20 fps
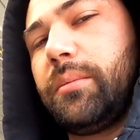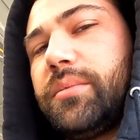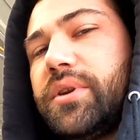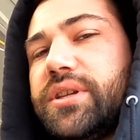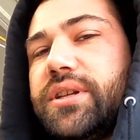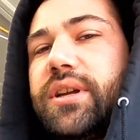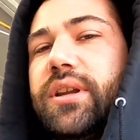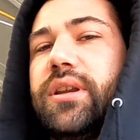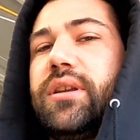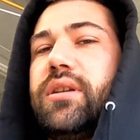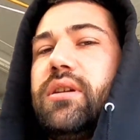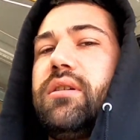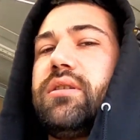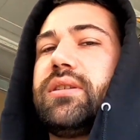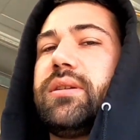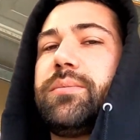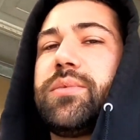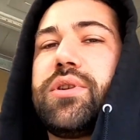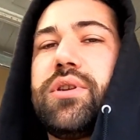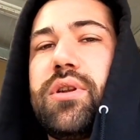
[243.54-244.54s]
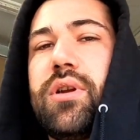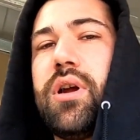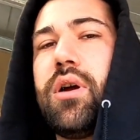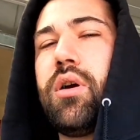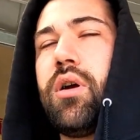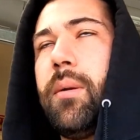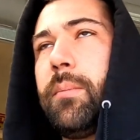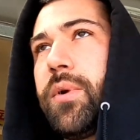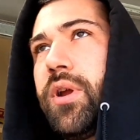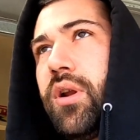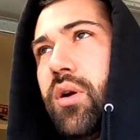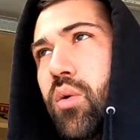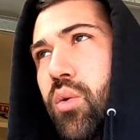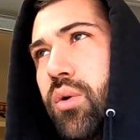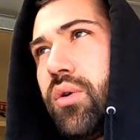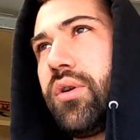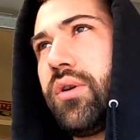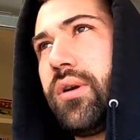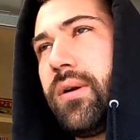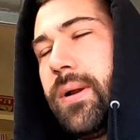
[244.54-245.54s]
I'm just gonna do is I'm gonna
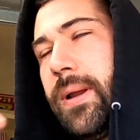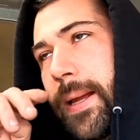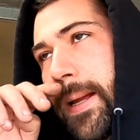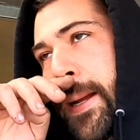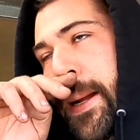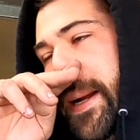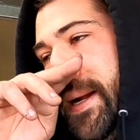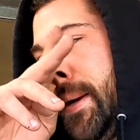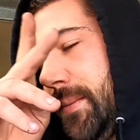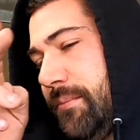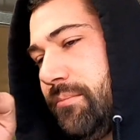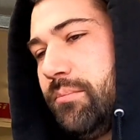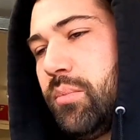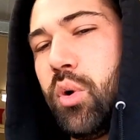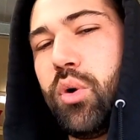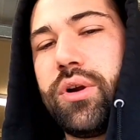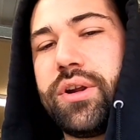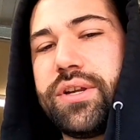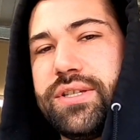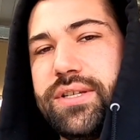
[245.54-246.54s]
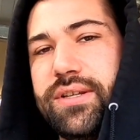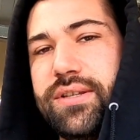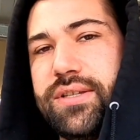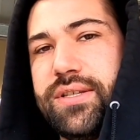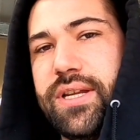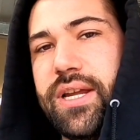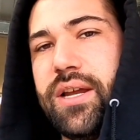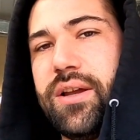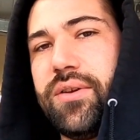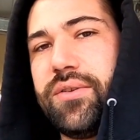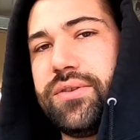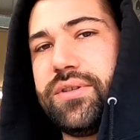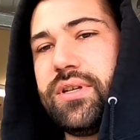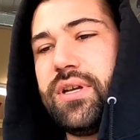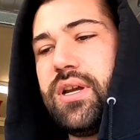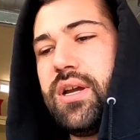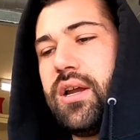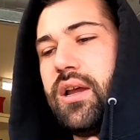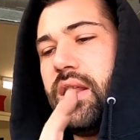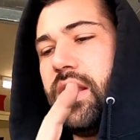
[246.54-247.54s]
order Borgeson sells
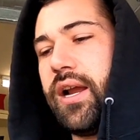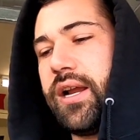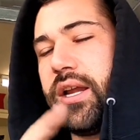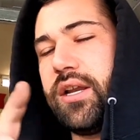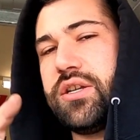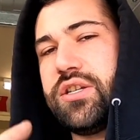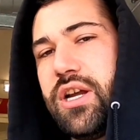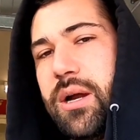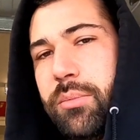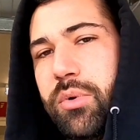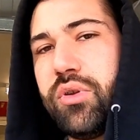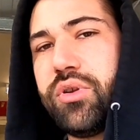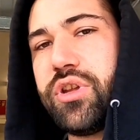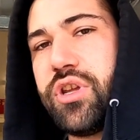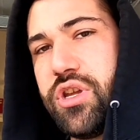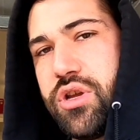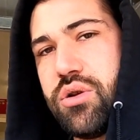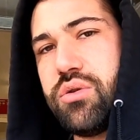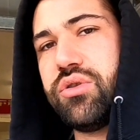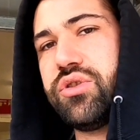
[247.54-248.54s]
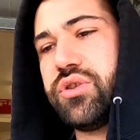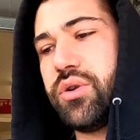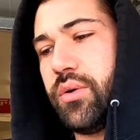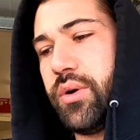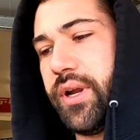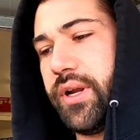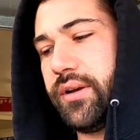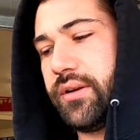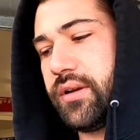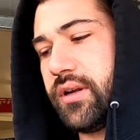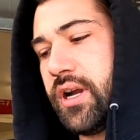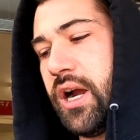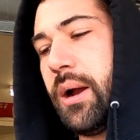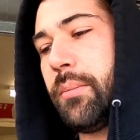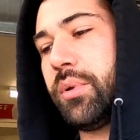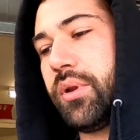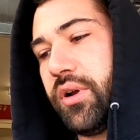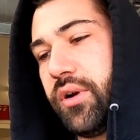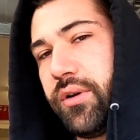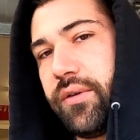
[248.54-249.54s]
like a double U-joint
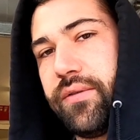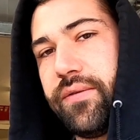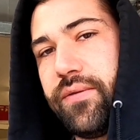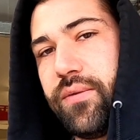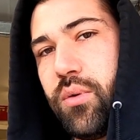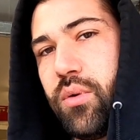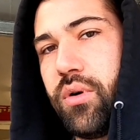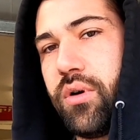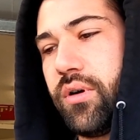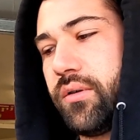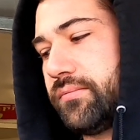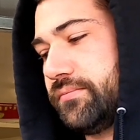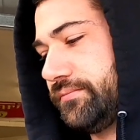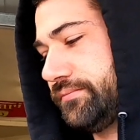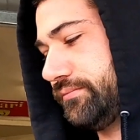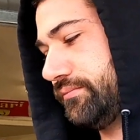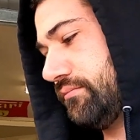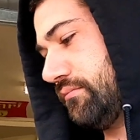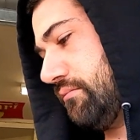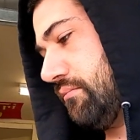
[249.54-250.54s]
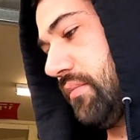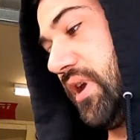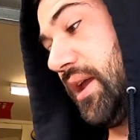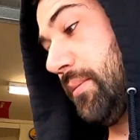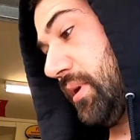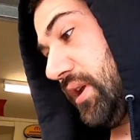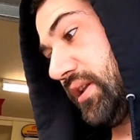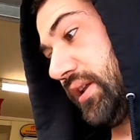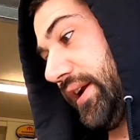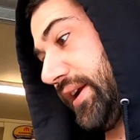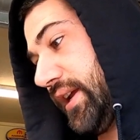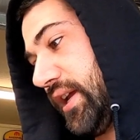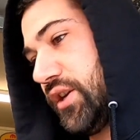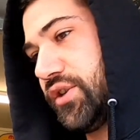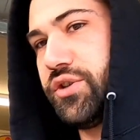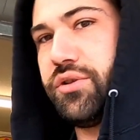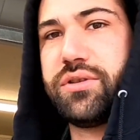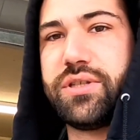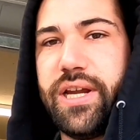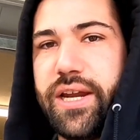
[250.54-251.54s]
coupler for maybe like
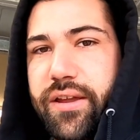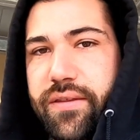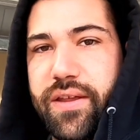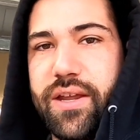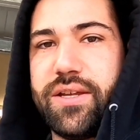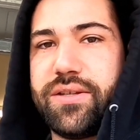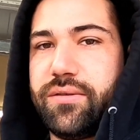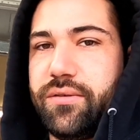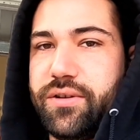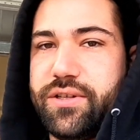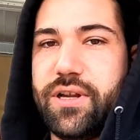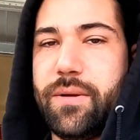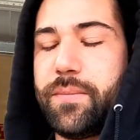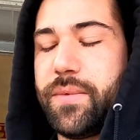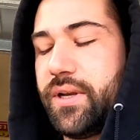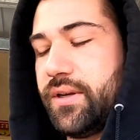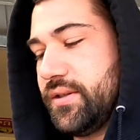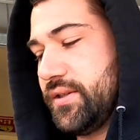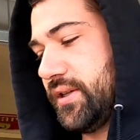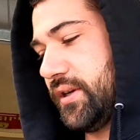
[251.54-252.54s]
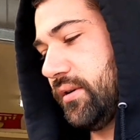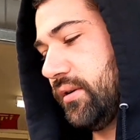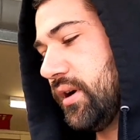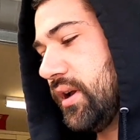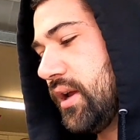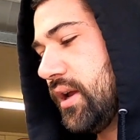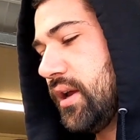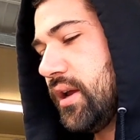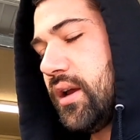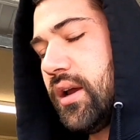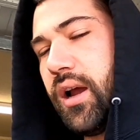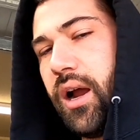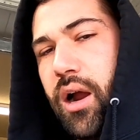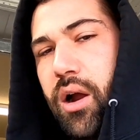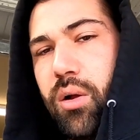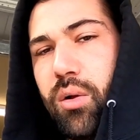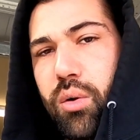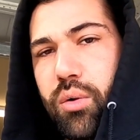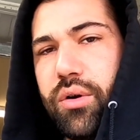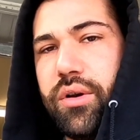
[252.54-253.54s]
issues like this or something. So I'll
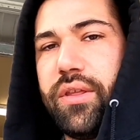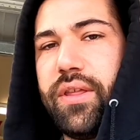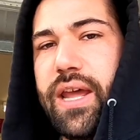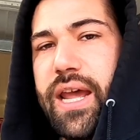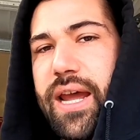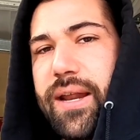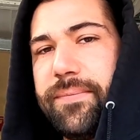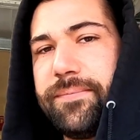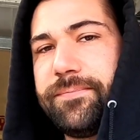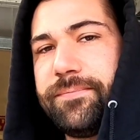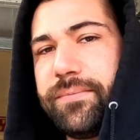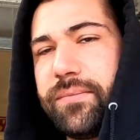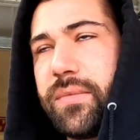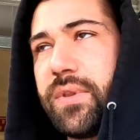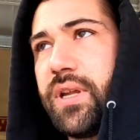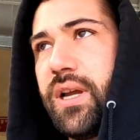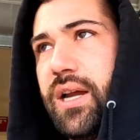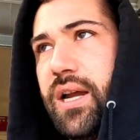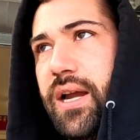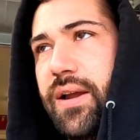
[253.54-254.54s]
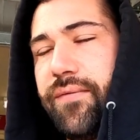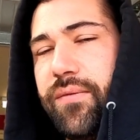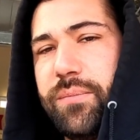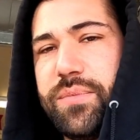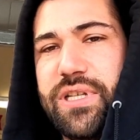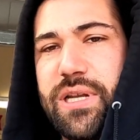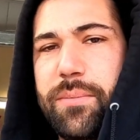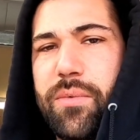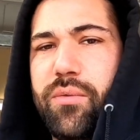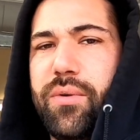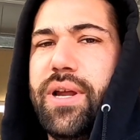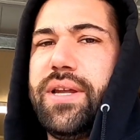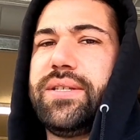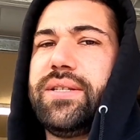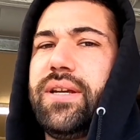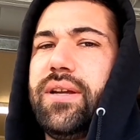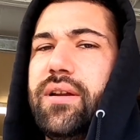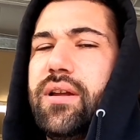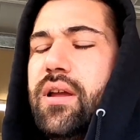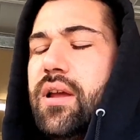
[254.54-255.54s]
order that from Summit
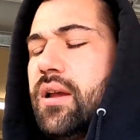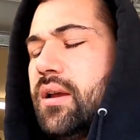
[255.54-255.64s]
Racing.